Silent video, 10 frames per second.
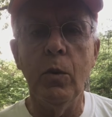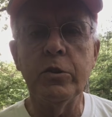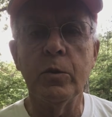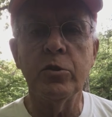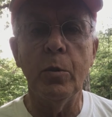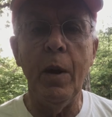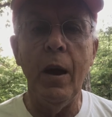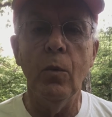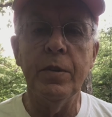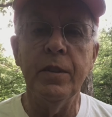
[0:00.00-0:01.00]
which was
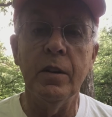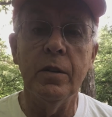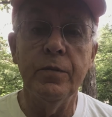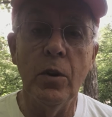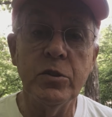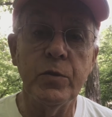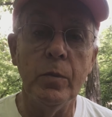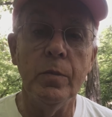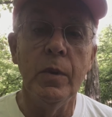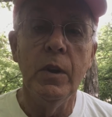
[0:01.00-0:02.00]
about what the folks
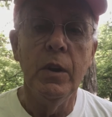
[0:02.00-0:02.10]
from